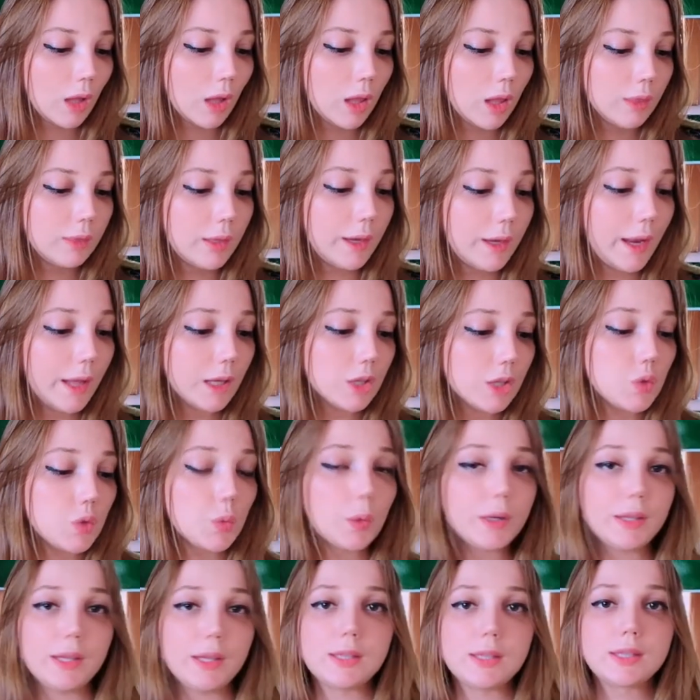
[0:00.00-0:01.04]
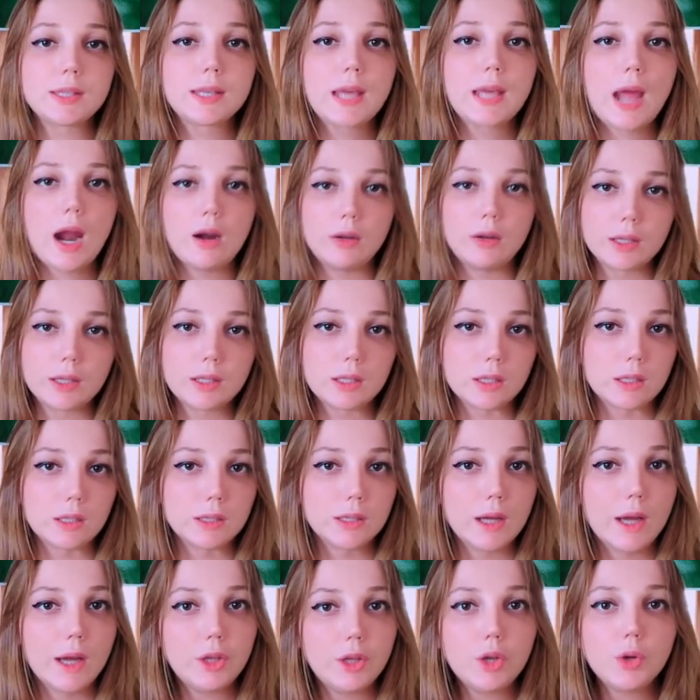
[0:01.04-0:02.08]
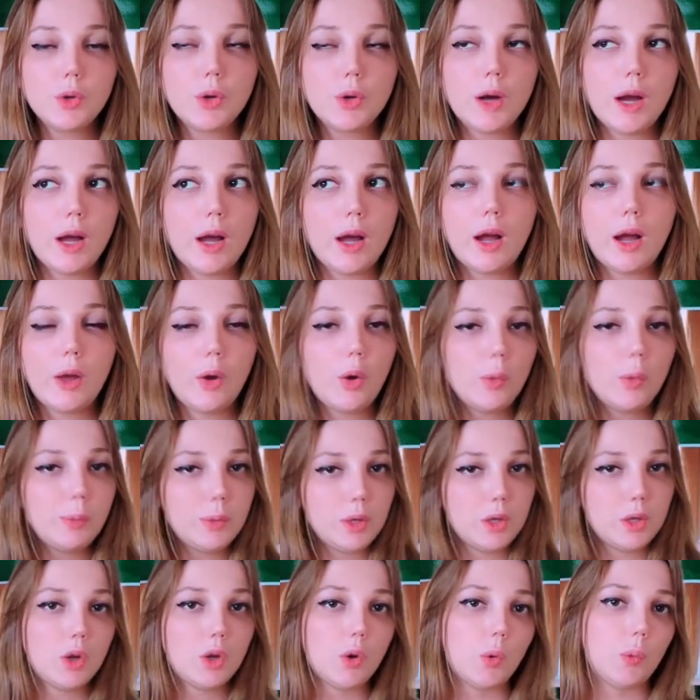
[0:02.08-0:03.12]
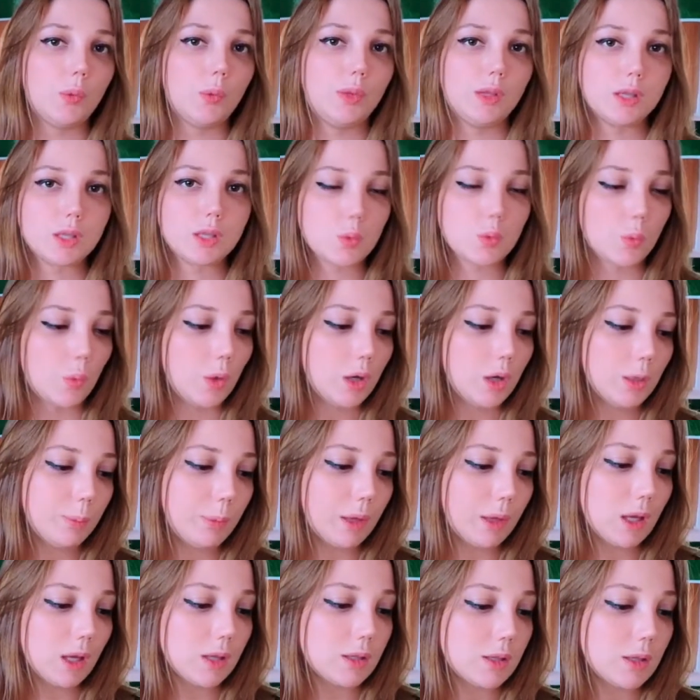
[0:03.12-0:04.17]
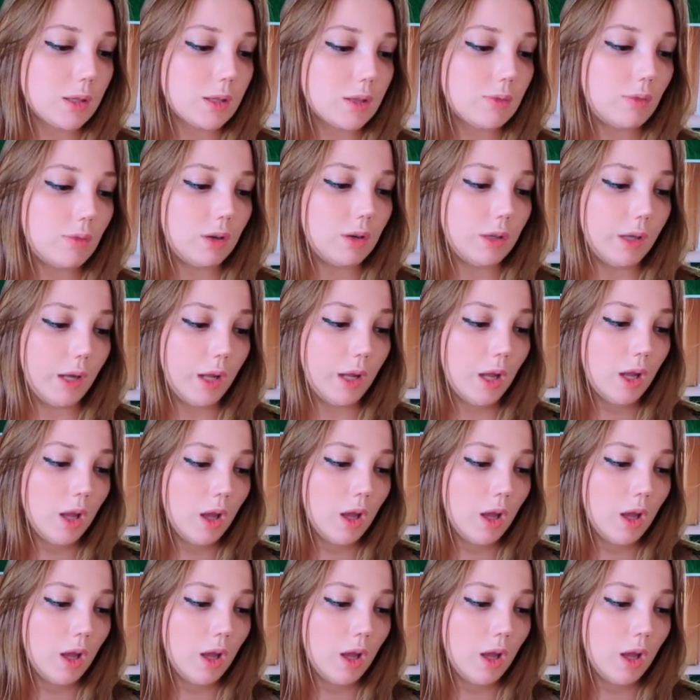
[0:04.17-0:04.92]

The next word is character. I hope you know this word because it's very